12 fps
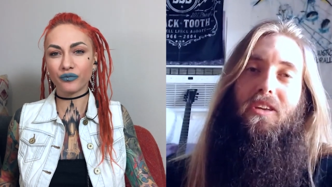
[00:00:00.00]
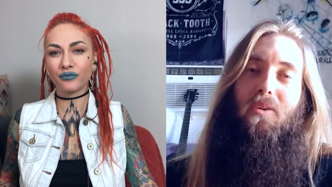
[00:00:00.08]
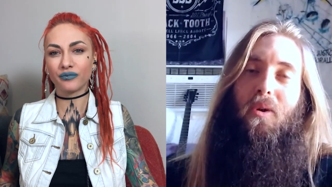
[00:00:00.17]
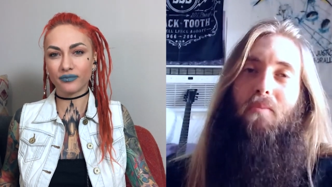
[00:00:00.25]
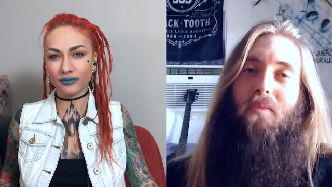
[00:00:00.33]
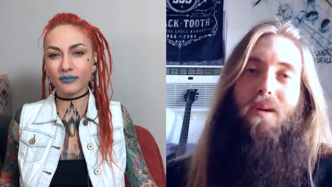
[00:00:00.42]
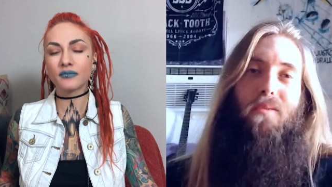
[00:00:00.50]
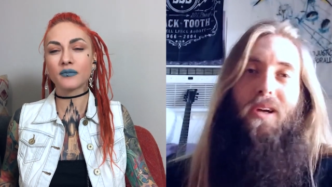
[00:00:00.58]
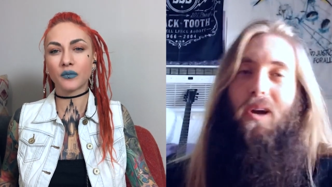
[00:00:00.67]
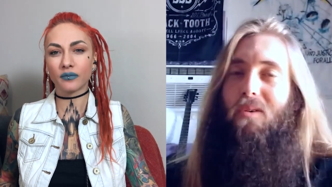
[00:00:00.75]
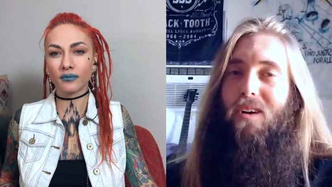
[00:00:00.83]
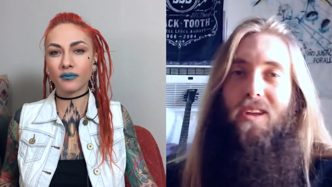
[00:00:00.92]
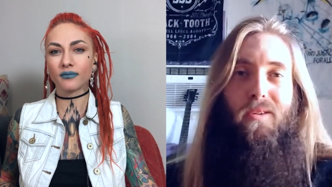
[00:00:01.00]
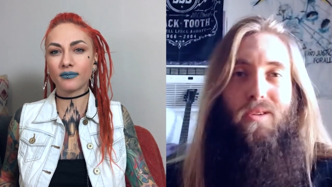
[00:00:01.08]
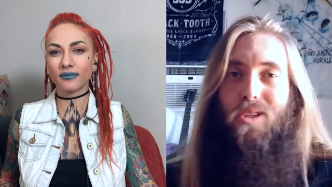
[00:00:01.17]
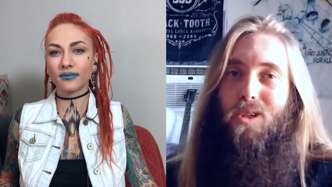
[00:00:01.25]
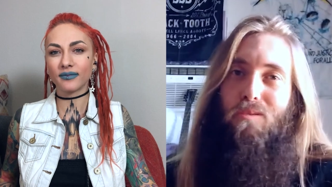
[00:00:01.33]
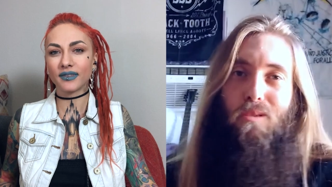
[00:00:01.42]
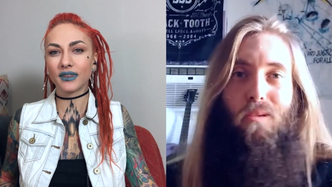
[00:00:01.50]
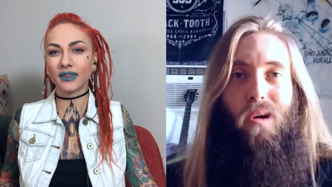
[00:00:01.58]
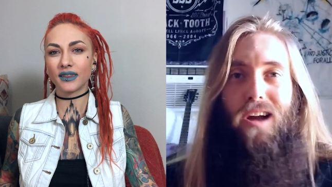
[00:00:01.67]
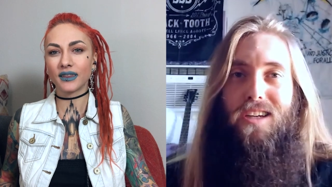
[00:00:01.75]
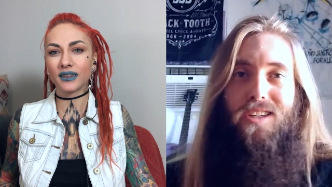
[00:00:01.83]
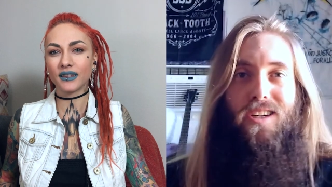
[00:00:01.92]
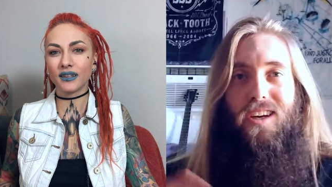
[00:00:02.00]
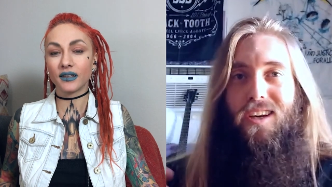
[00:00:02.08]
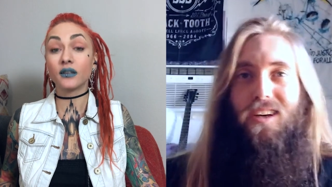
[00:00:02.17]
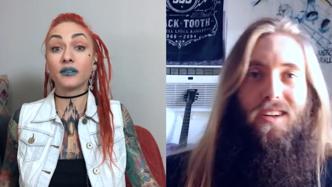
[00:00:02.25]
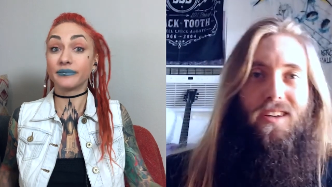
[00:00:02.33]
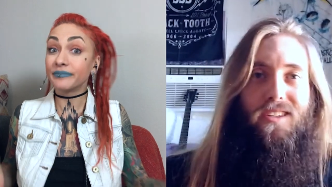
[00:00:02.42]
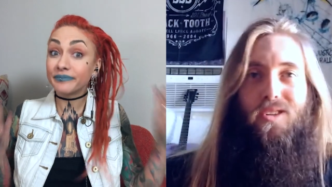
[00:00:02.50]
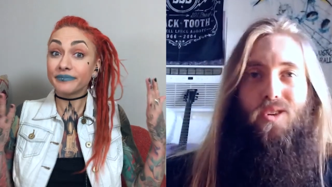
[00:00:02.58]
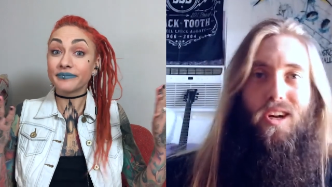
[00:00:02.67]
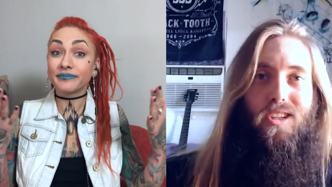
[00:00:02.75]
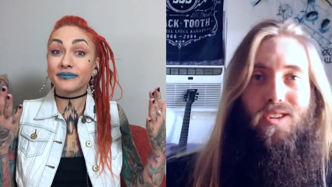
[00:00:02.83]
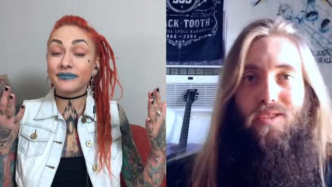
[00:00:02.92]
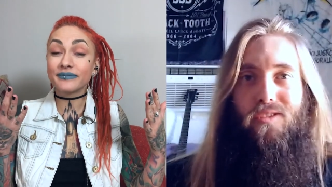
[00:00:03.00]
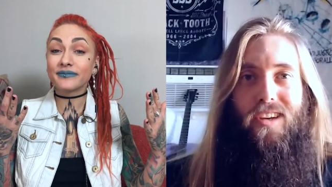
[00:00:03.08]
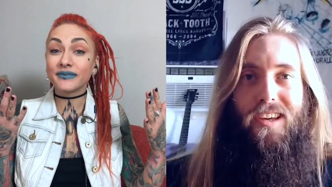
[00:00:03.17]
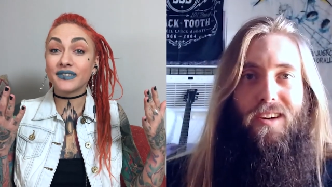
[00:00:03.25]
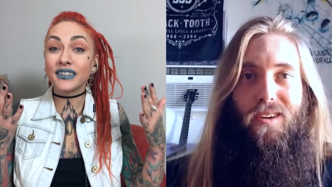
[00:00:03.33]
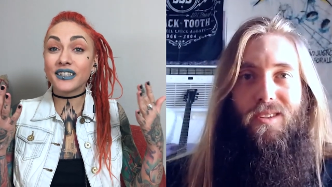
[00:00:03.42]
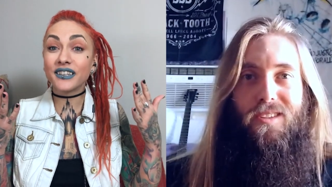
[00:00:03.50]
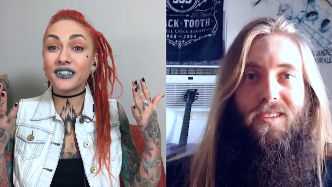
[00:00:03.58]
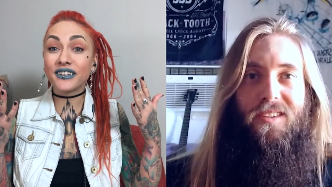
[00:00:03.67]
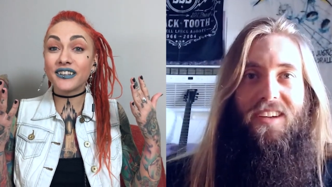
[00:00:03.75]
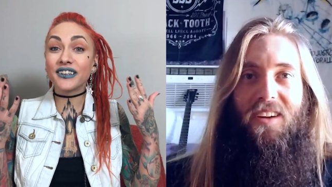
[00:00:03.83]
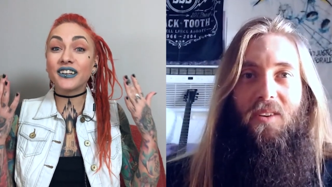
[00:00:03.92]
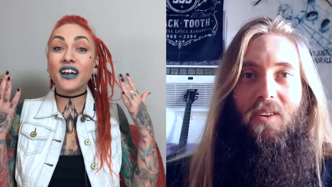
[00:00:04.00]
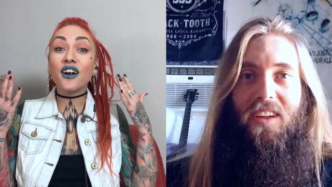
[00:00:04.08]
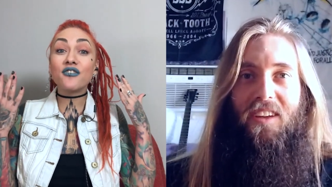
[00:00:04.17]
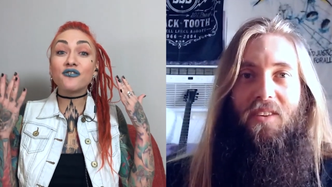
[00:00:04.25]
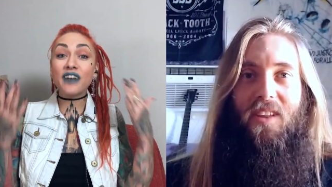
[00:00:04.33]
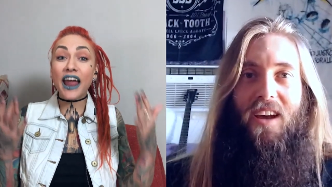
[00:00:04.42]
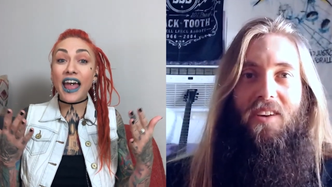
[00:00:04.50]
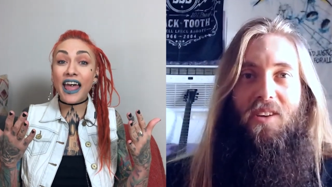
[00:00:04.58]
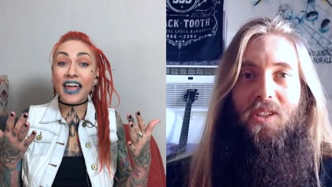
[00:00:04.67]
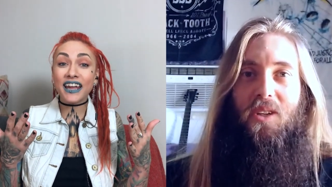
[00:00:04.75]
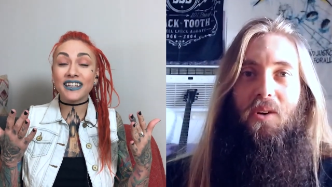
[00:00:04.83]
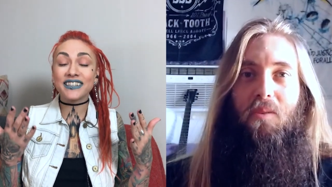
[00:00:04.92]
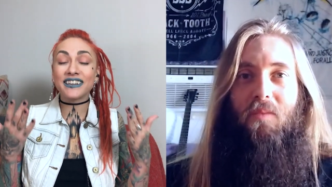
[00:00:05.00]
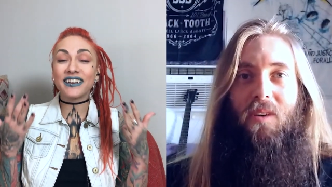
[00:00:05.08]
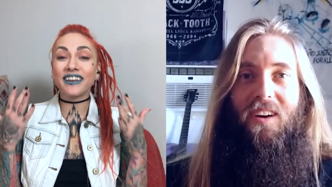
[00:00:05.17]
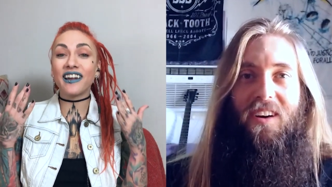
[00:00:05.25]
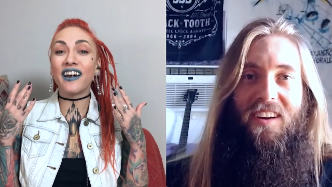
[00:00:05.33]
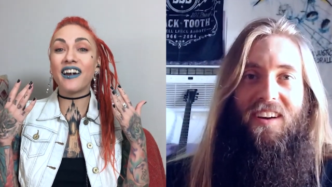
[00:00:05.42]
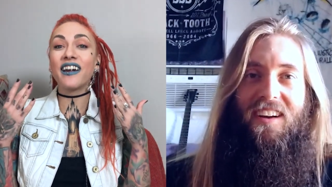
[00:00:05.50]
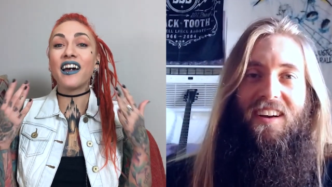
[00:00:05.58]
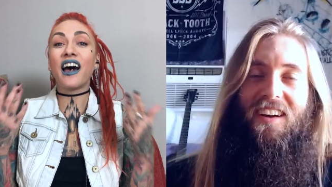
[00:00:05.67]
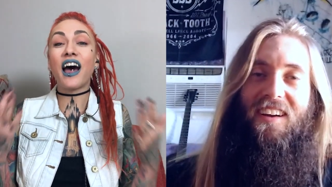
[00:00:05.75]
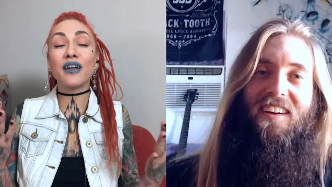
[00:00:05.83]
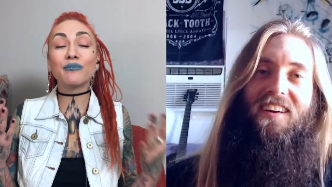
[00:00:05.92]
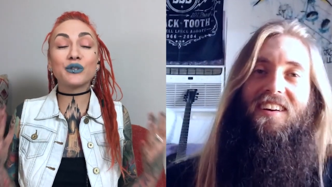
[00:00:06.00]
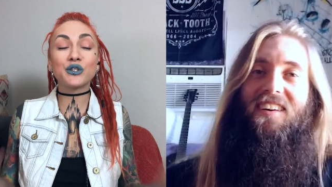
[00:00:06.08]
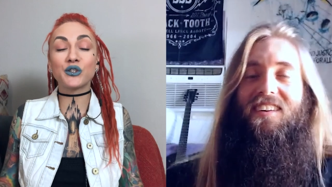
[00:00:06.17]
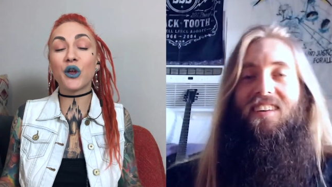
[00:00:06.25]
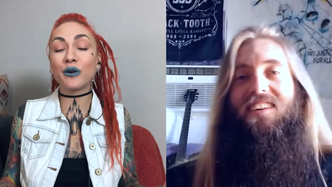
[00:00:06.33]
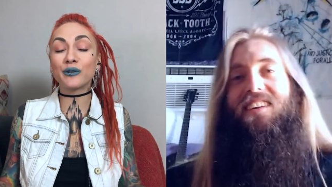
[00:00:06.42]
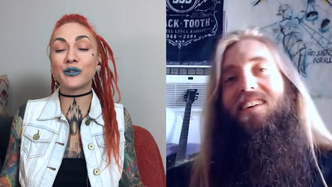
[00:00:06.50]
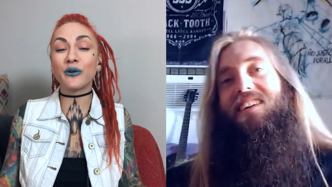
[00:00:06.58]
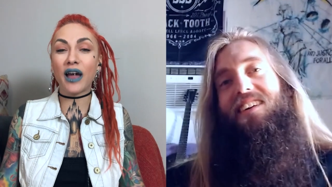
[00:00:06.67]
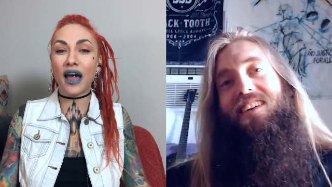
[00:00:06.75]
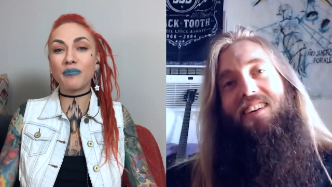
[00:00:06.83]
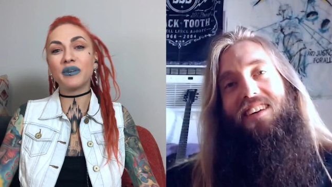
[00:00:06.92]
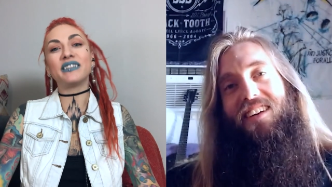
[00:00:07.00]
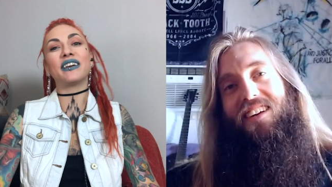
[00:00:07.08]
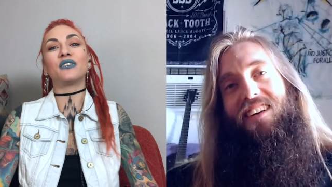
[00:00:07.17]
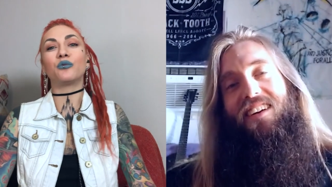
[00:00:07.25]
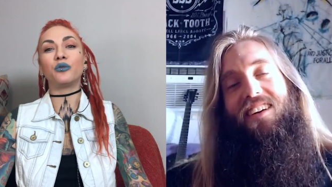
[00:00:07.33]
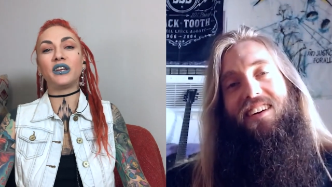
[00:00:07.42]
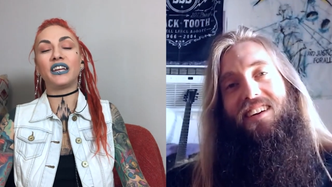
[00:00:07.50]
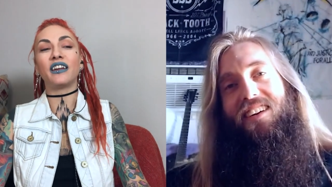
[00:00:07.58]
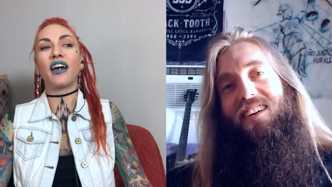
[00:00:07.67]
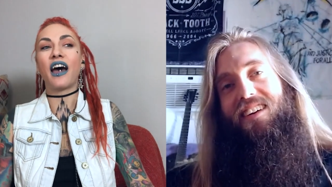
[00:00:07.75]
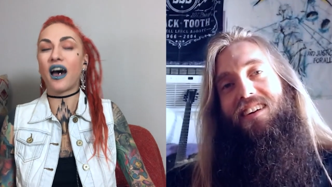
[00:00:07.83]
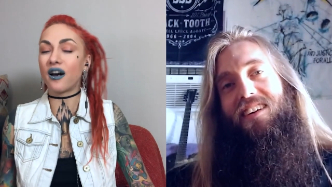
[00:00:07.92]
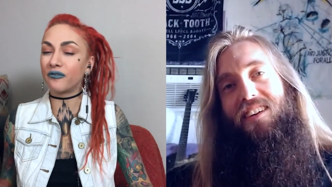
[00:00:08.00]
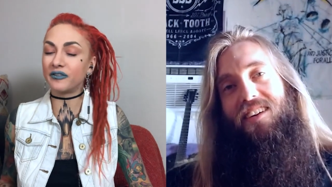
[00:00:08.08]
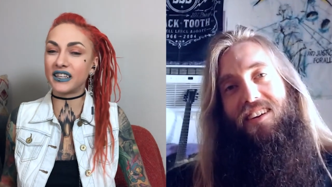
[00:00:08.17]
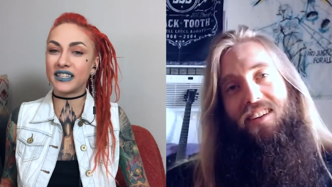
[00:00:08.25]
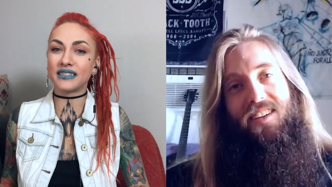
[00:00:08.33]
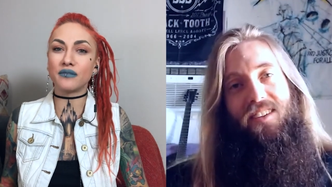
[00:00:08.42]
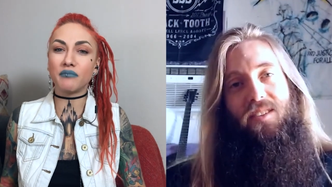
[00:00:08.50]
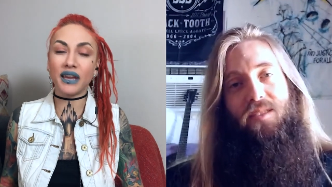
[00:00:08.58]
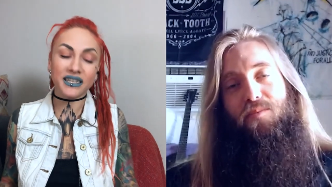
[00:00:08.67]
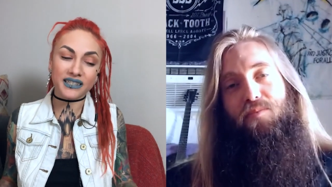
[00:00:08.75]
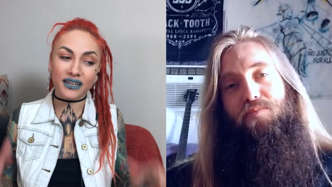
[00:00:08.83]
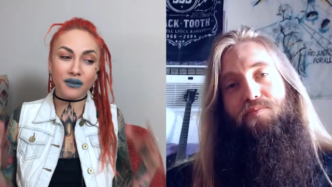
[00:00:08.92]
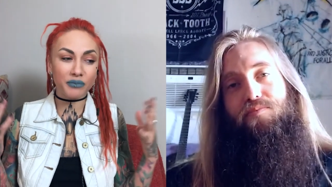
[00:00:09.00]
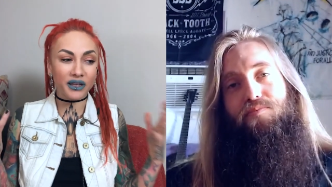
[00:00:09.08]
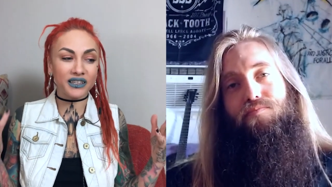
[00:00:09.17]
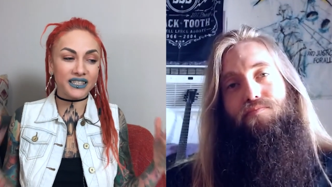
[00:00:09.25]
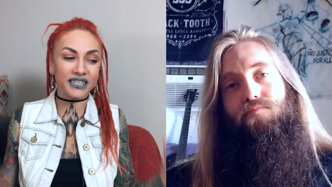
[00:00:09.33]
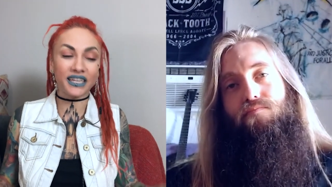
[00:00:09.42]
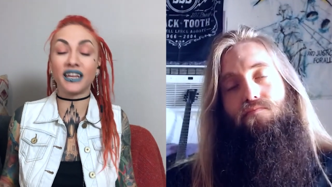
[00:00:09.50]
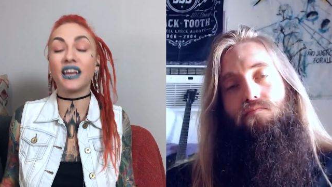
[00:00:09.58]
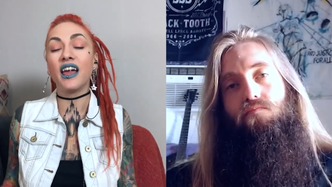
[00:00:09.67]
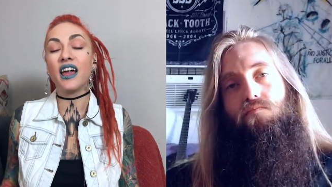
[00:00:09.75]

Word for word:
Speaker 1: you wouldn't be able to go on YouTube and watch instructional videos. You know
Speaker 2: what Correct. do you do without YouTube? I'm so so happy that we have this amazing ability